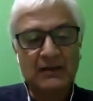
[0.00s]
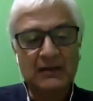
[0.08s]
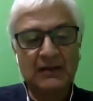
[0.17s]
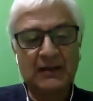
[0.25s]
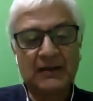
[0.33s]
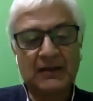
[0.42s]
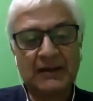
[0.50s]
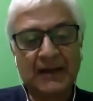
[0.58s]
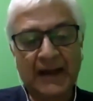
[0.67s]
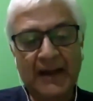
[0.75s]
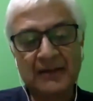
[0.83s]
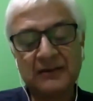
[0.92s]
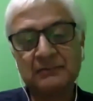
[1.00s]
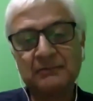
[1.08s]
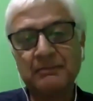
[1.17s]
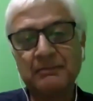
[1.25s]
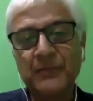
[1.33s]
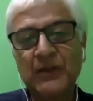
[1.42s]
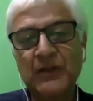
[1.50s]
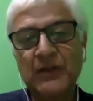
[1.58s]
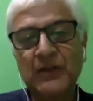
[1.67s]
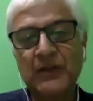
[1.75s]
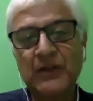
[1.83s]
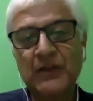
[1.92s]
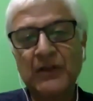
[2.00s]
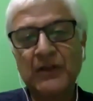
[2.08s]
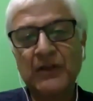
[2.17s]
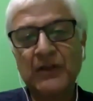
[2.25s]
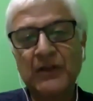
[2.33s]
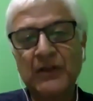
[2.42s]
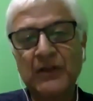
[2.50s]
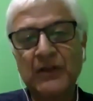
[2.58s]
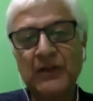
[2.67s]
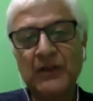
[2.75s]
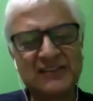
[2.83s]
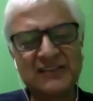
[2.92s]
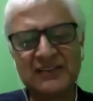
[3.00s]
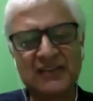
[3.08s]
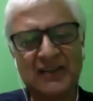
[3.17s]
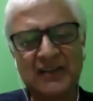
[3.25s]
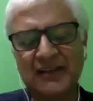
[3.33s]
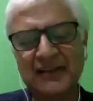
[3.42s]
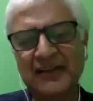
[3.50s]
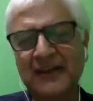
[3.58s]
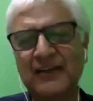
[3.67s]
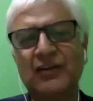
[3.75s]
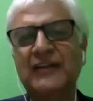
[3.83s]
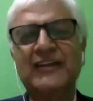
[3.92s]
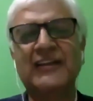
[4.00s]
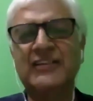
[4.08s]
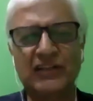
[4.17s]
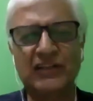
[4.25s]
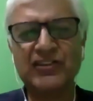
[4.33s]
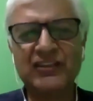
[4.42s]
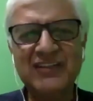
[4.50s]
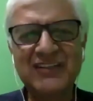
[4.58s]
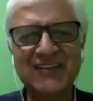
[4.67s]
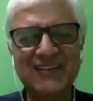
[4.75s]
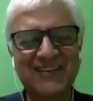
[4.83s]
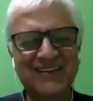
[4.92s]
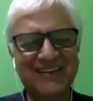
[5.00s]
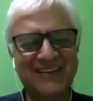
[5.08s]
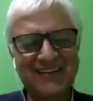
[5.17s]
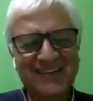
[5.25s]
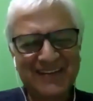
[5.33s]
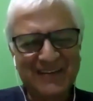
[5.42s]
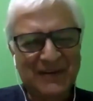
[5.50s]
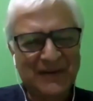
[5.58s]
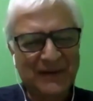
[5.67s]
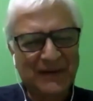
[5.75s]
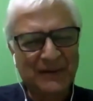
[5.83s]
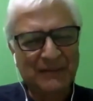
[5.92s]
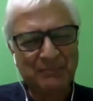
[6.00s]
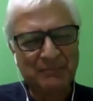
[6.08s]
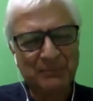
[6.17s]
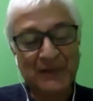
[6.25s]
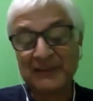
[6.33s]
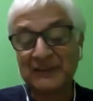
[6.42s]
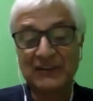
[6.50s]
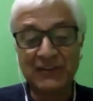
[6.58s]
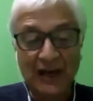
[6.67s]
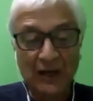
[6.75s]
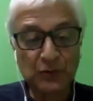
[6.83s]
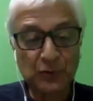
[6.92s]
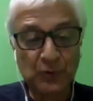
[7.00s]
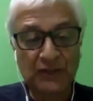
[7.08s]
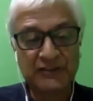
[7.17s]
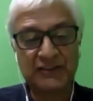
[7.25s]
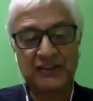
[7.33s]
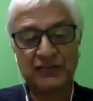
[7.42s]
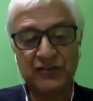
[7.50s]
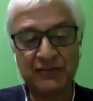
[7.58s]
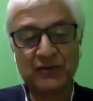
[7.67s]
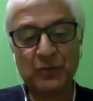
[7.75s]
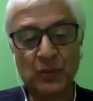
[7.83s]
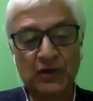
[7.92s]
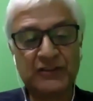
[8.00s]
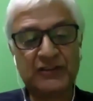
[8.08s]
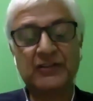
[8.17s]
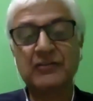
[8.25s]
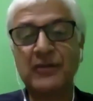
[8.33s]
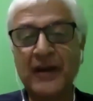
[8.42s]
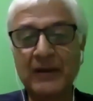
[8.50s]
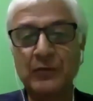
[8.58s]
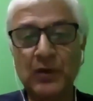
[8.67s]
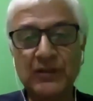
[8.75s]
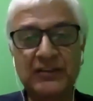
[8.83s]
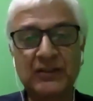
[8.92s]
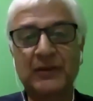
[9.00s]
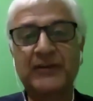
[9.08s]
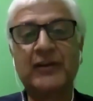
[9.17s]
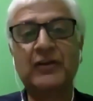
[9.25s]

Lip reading: And you know, snow and ice get all the attention. But groundwater, river water, rainwater, what they